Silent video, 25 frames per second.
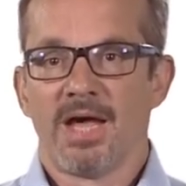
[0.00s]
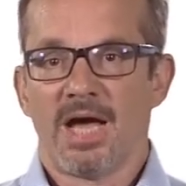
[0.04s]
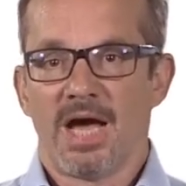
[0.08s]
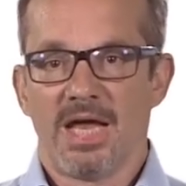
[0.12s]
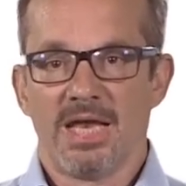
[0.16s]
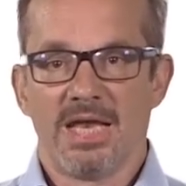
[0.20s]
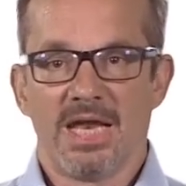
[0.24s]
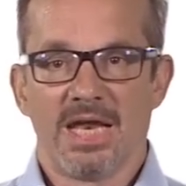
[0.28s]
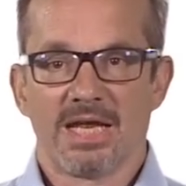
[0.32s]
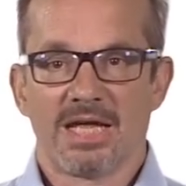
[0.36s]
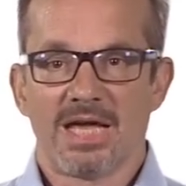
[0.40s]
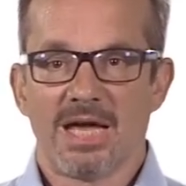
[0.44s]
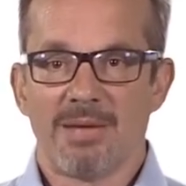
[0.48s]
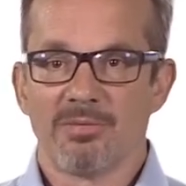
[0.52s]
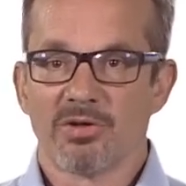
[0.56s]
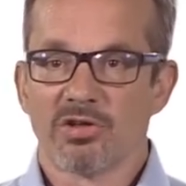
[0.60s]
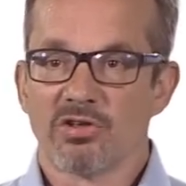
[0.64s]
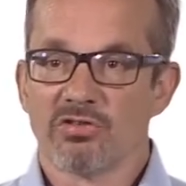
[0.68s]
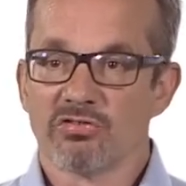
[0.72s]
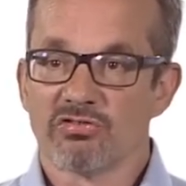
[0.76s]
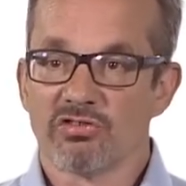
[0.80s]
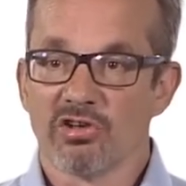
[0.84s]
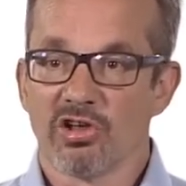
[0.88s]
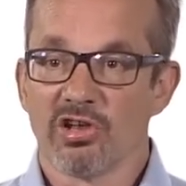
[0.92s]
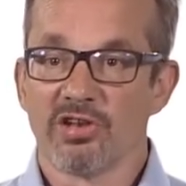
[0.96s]
and then came the
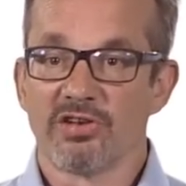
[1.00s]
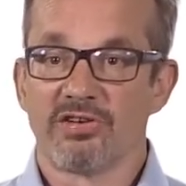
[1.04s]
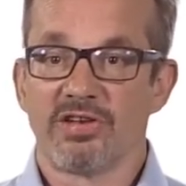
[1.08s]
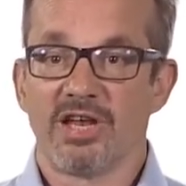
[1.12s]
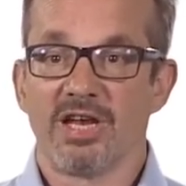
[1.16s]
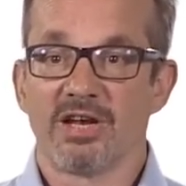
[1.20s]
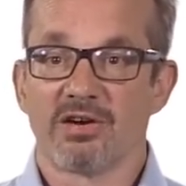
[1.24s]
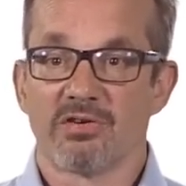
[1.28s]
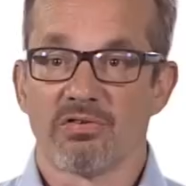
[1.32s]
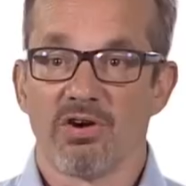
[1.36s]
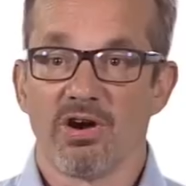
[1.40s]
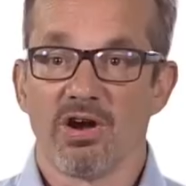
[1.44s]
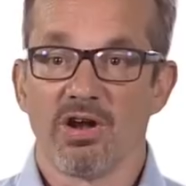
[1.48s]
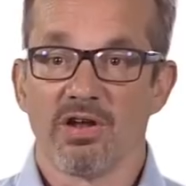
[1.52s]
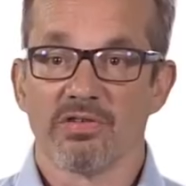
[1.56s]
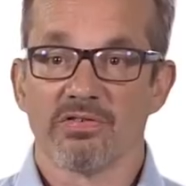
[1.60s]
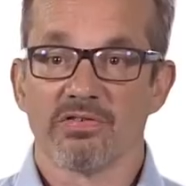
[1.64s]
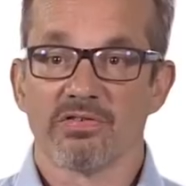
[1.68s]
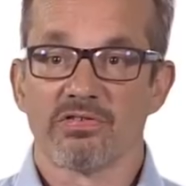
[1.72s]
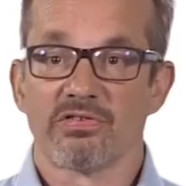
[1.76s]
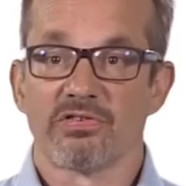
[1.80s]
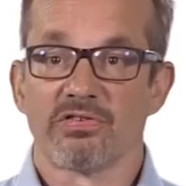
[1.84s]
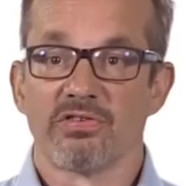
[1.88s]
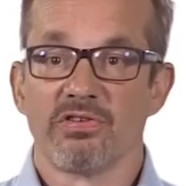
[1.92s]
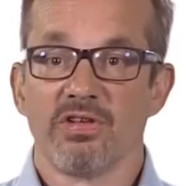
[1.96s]
consolidated
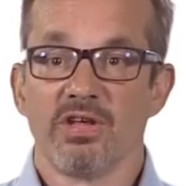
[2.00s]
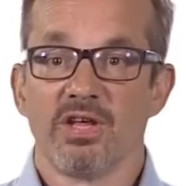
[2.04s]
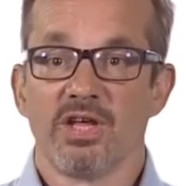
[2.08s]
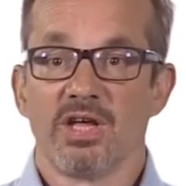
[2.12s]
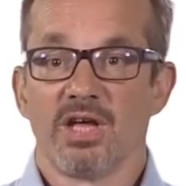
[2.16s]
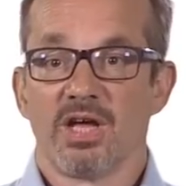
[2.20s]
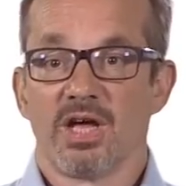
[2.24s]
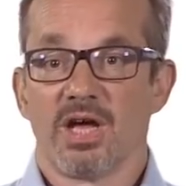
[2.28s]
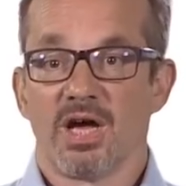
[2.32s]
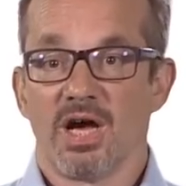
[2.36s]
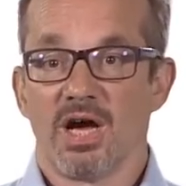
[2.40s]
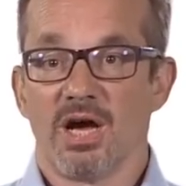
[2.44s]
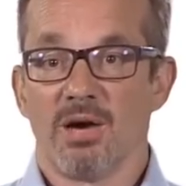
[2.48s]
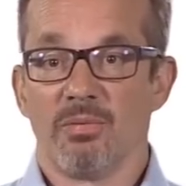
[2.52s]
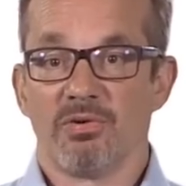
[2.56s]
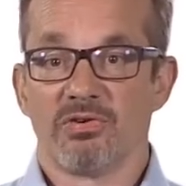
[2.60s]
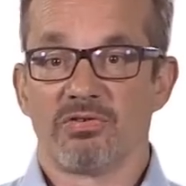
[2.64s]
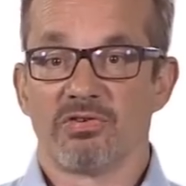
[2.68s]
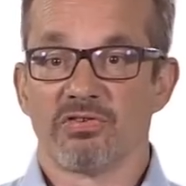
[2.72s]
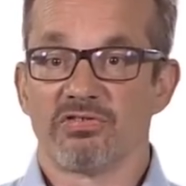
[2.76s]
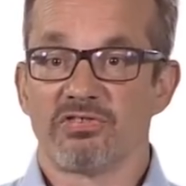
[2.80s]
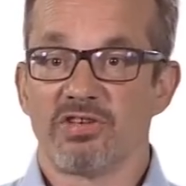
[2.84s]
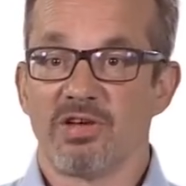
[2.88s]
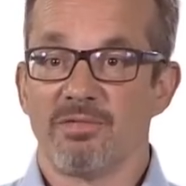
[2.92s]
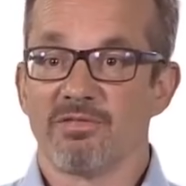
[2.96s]
grants, Uh,
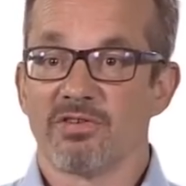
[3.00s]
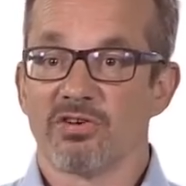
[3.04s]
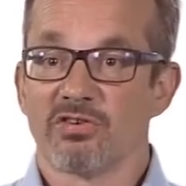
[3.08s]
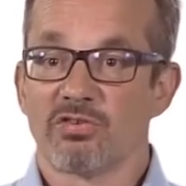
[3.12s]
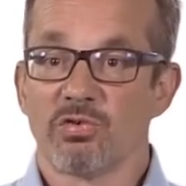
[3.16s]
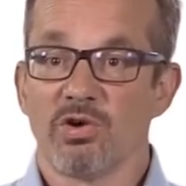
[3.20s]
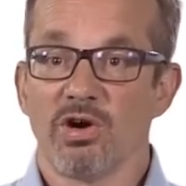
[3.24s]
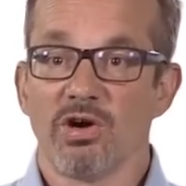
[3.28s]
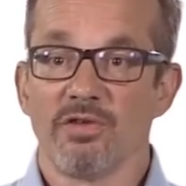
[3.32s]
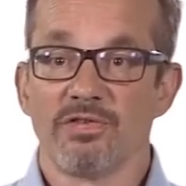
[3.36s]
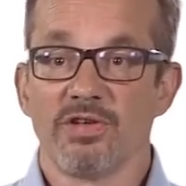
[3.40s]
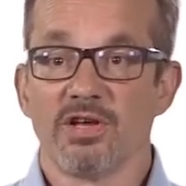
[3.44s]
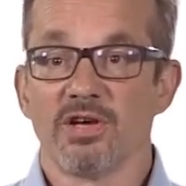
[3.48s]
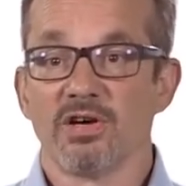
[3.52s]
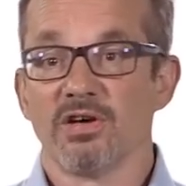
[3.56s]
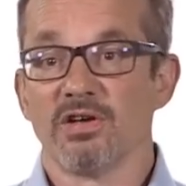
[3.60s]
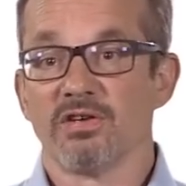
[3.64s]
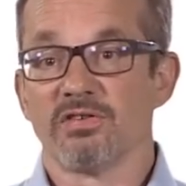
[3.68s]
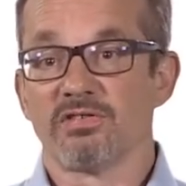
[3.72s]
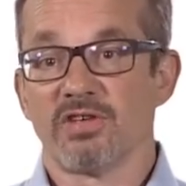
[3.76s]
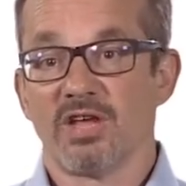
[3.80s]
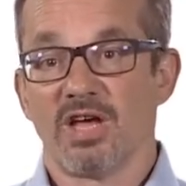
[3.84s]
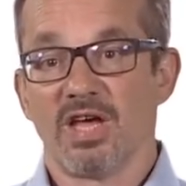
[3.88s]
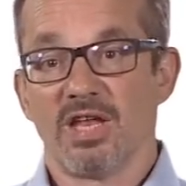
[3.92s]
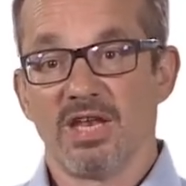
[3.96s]
which was seven to twelve
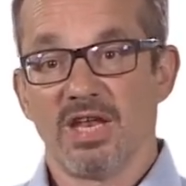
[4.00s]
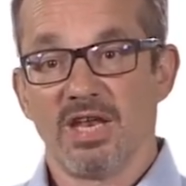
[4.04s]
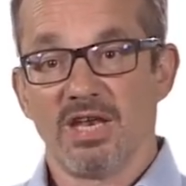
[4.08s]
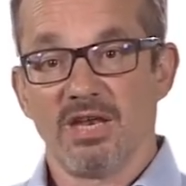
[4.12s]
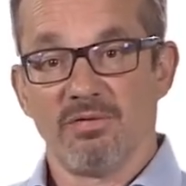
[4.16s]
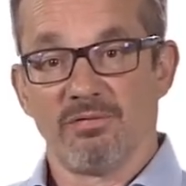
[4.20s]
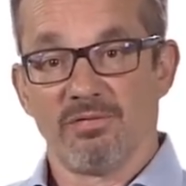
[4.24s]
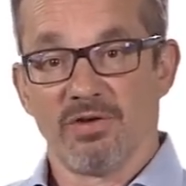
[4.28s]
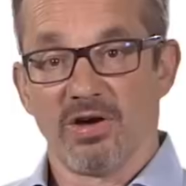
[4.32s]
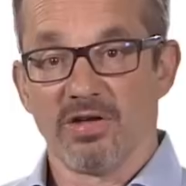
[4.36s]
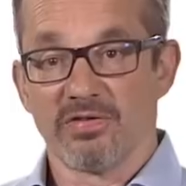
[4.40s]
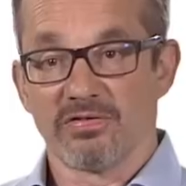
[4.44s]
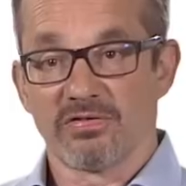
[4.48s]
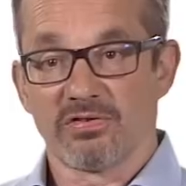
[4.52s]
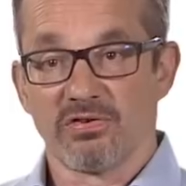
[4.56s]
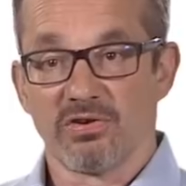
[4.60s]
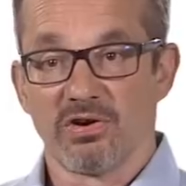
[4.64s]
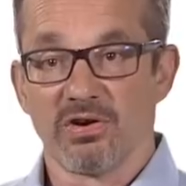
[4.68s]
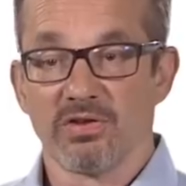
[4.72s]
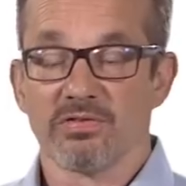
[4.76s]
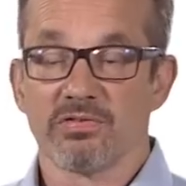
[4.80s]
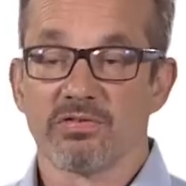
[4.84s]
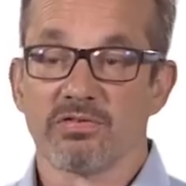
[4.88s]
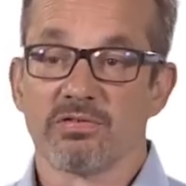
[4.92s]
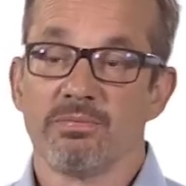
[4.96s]
years, and then the advanced
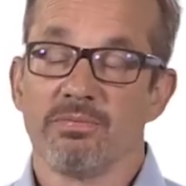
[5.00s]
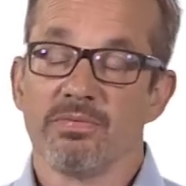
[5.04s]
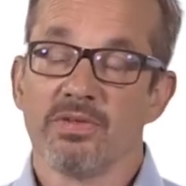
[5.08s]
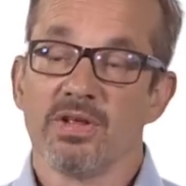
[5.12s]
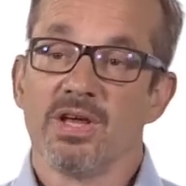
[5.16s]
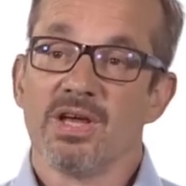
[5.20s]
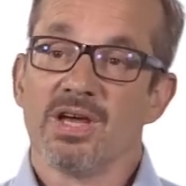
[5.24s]
grants.